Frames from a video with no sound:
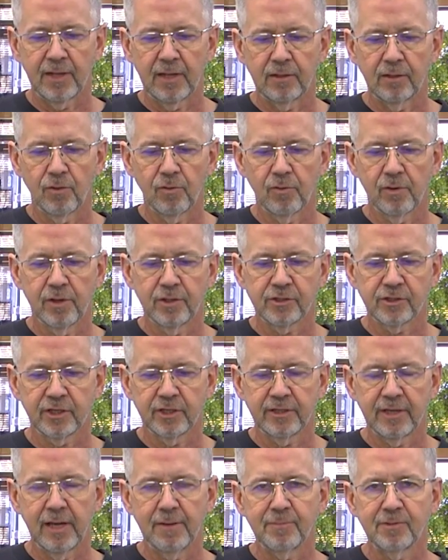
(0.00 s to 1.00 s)
lower engine
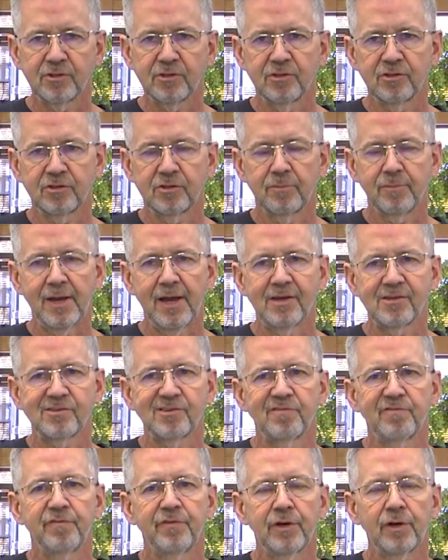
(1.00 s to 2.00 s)
containment system has
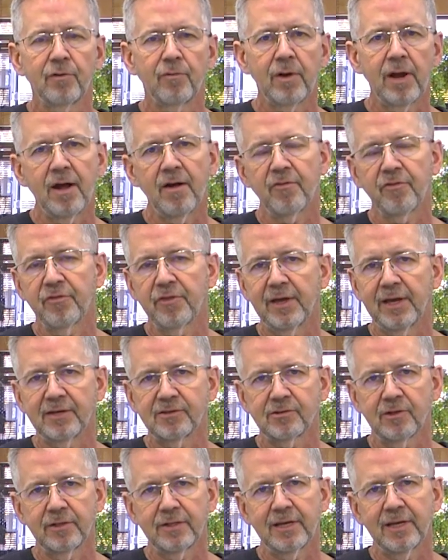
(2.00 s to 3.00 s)
to fit around
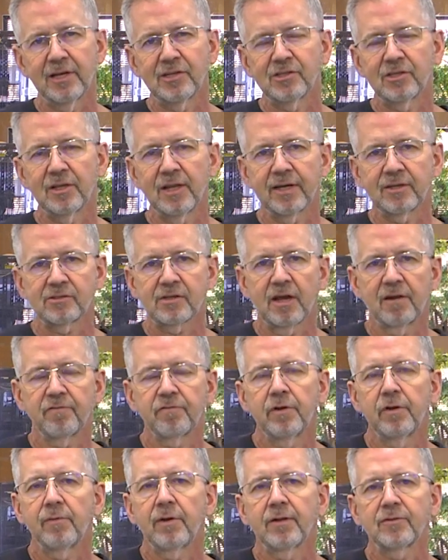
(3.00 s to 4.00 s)
things on the engine. Like it's gotta
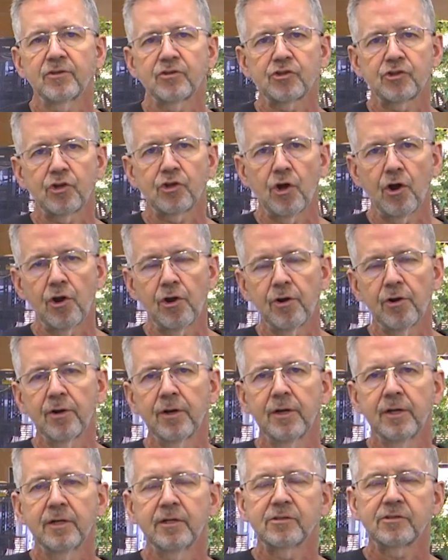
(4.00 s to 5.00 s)
fit around the
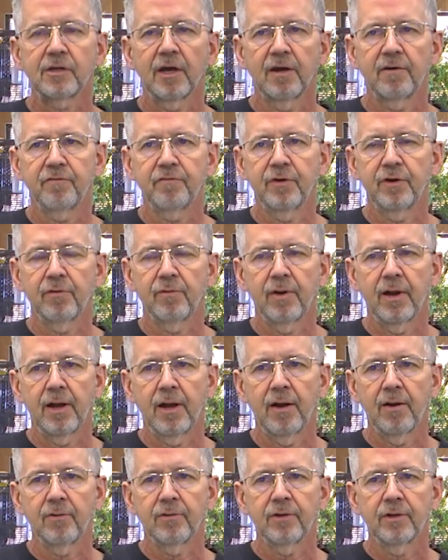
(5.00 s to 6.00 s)
starter, it's gotta fit
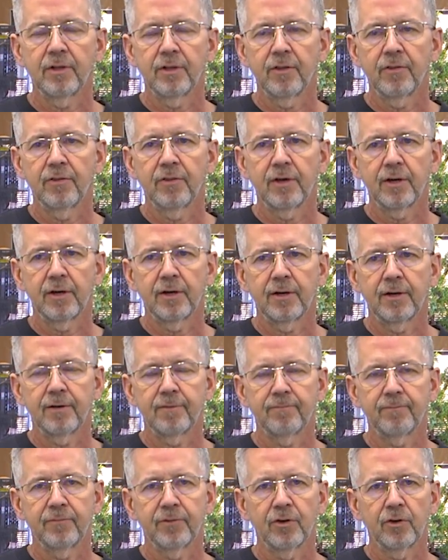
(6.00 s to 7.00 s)
around
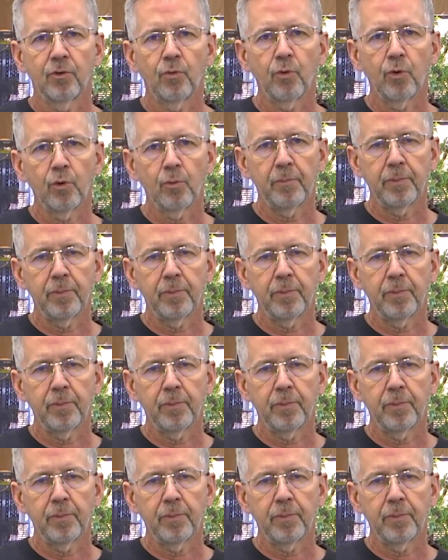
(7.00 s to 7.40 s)
the oil